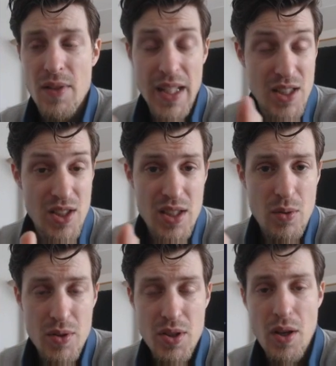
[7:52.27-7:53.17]
like, she
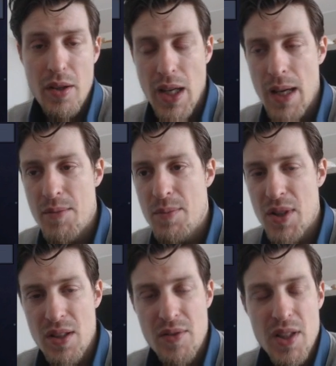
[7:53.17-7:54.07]
also games,
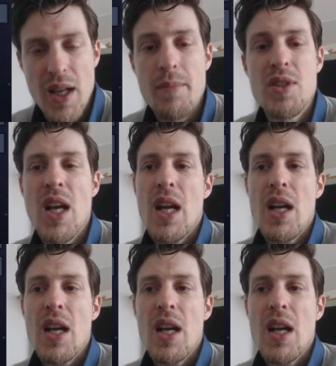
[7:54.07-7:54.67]
but different games,